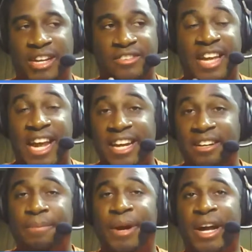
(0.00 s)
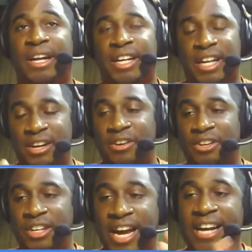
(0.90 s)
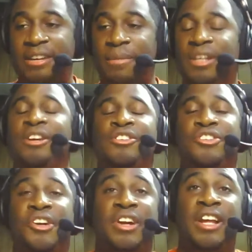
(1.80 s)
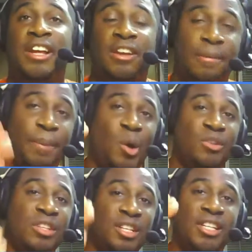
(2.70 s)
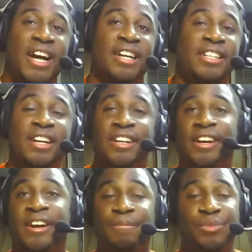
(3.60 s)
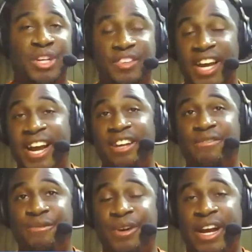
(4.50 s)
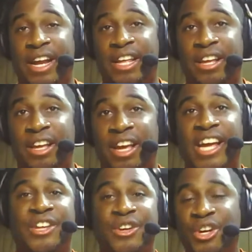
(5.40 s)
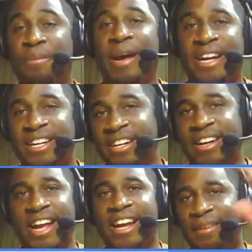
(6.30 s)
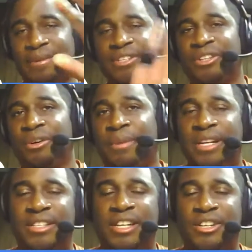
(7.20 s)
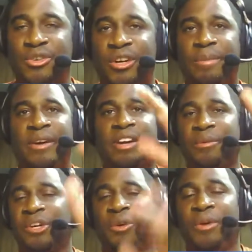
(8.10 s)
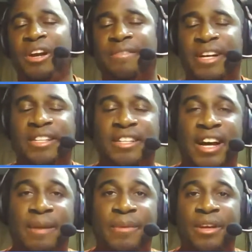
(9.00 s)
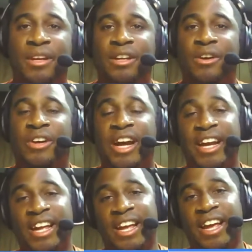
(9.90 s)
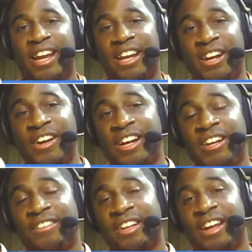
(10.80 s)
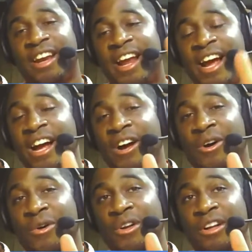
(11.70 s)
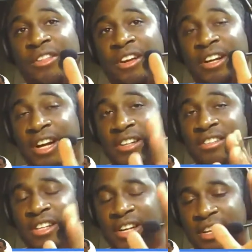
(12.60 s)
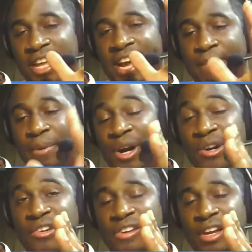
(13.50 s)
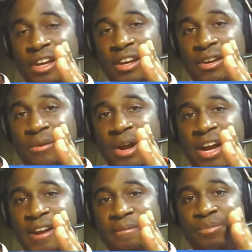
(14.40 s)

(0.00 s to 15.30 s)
taking the product and they're documenting their journey. They're posting this content on there. It's hands-free. And you can go back in there and edit, put your little buttons on there, join the Empower Network or whatever at the time, okay? And then here it is. Now that person, right?